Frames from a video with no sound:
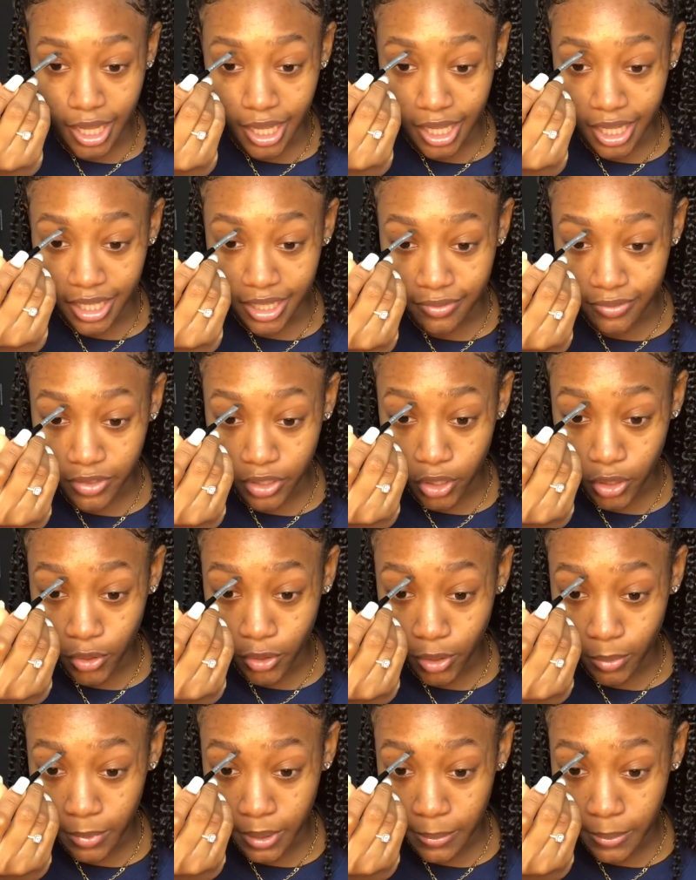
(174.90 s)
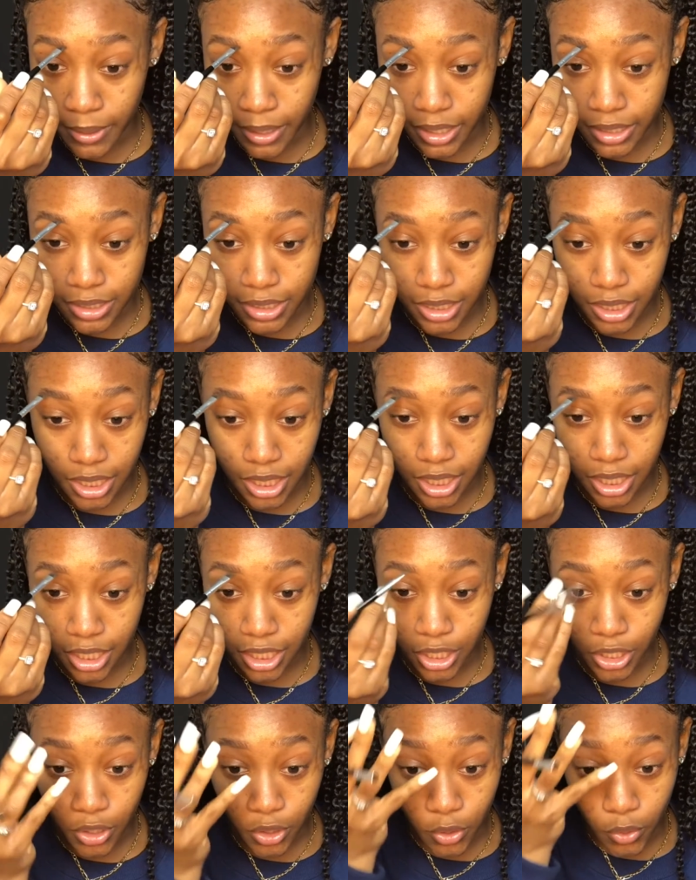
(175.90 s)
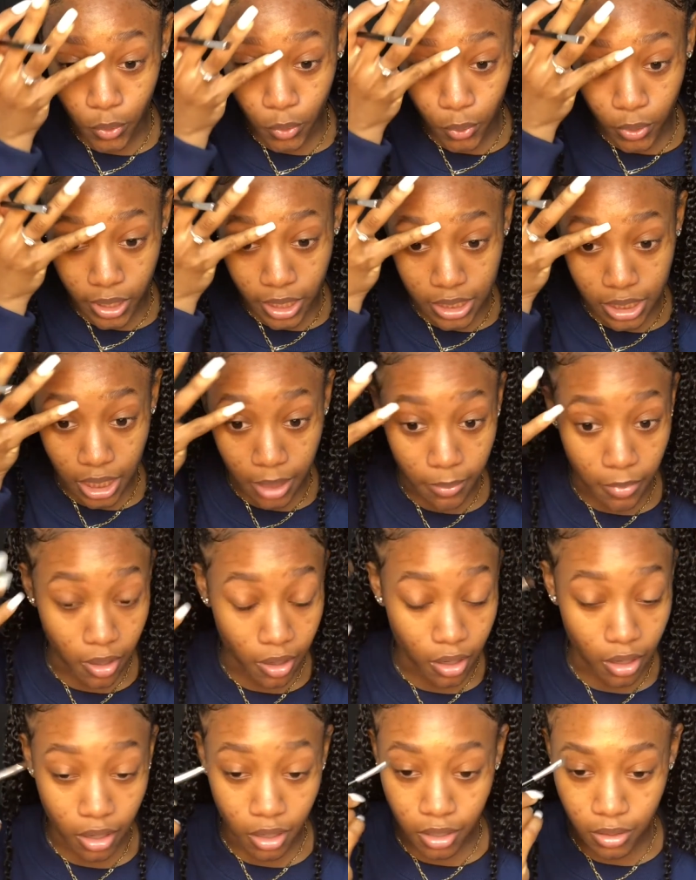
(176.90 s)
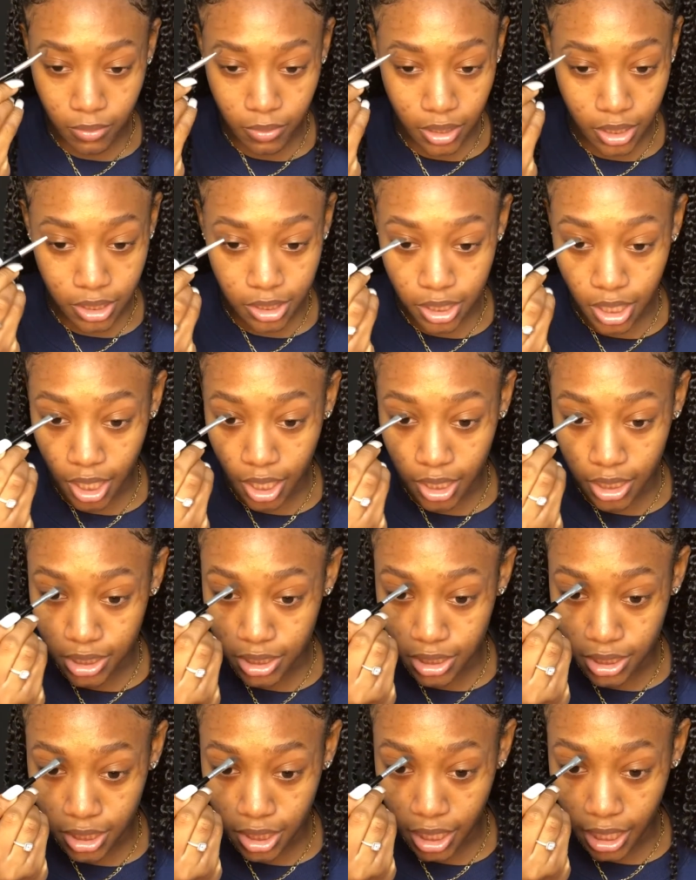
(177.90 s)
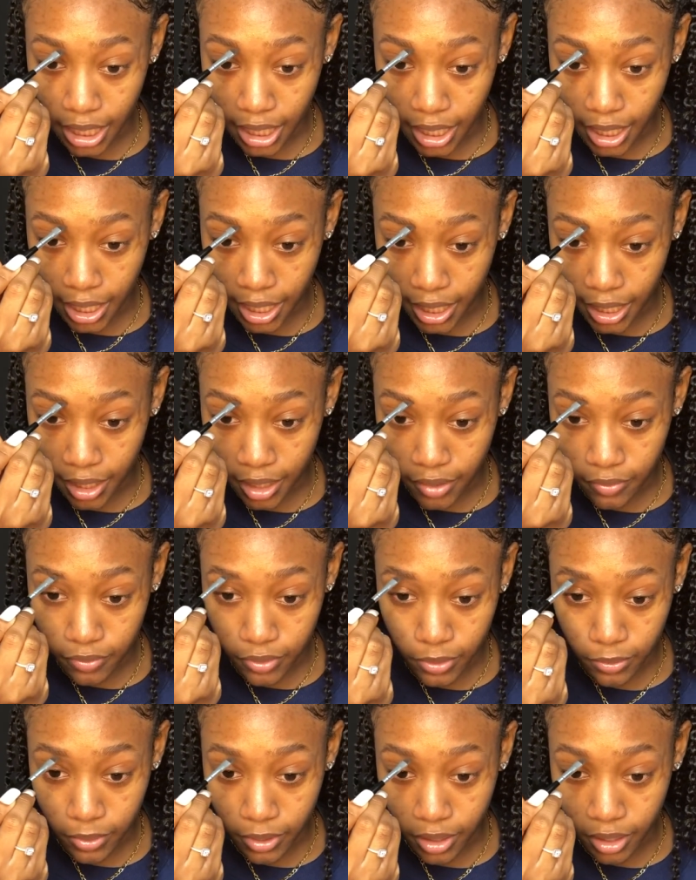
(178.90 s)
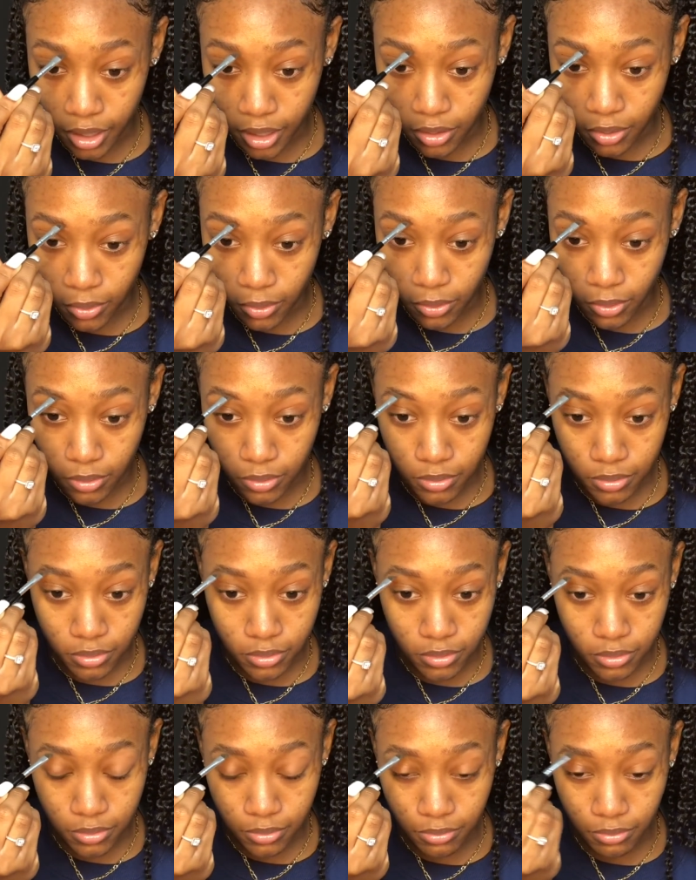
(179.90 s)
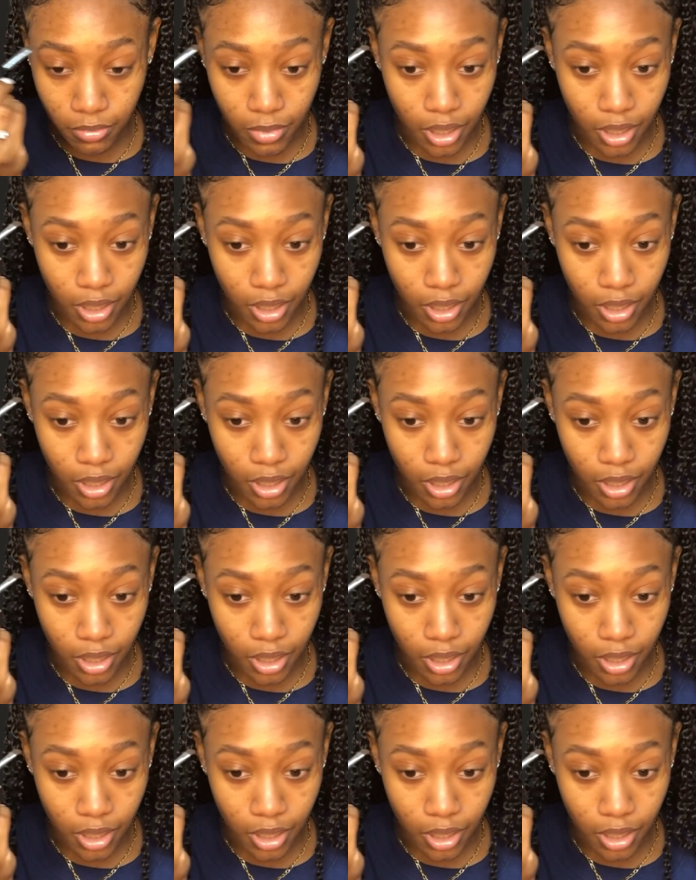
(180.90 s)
If you know me personally, you know that I'm always dancing everywhere I go. I'm